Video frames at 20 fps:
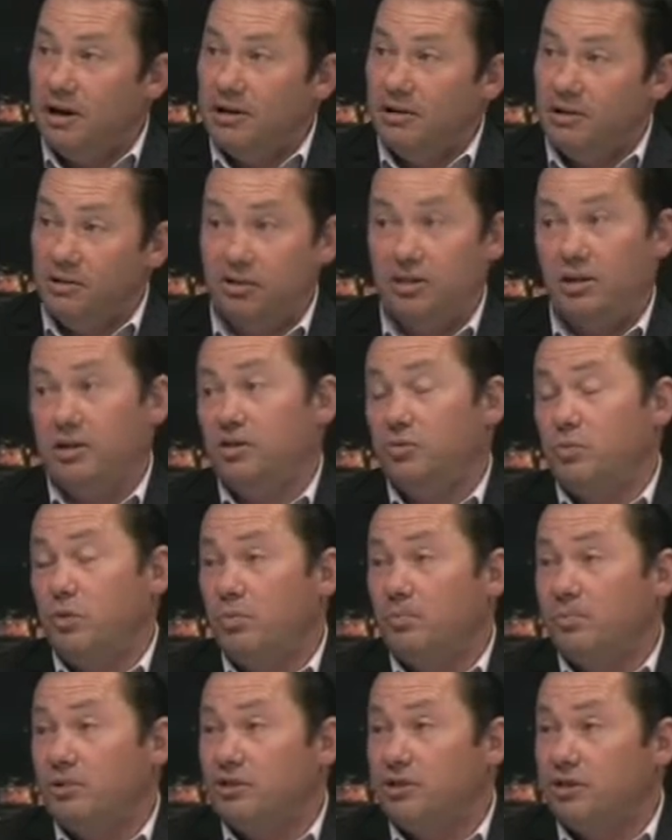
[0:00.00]
the city's well
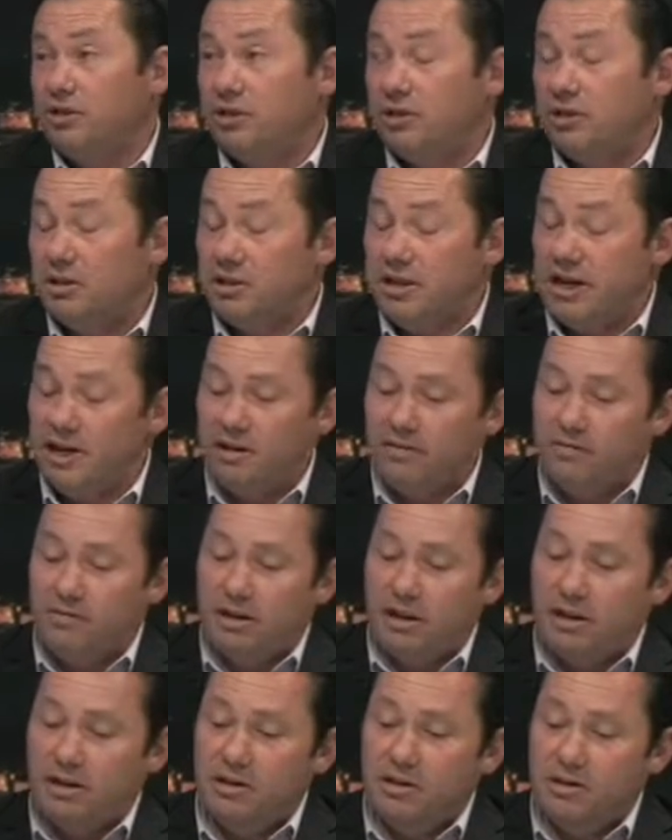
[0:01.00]
positioned to take
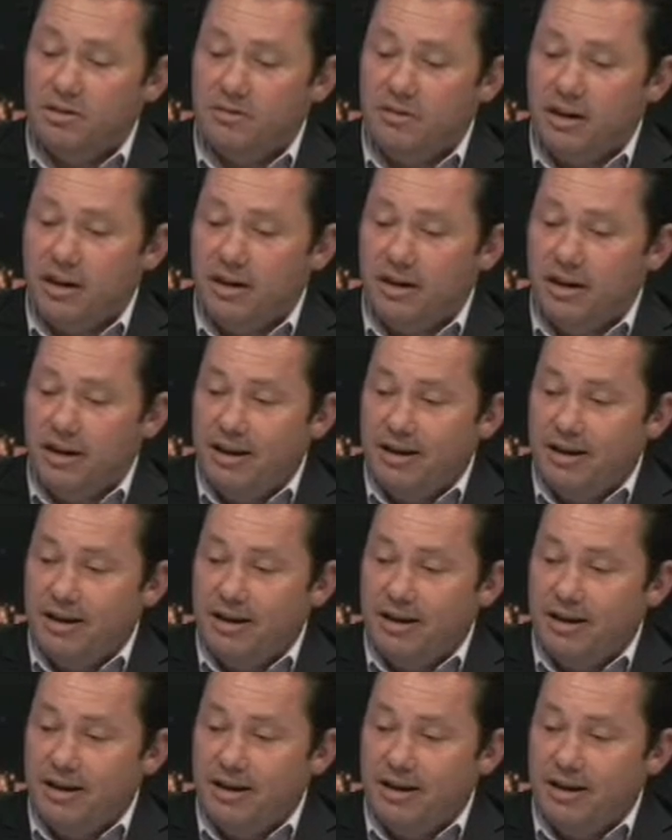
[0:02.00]
advantage of that.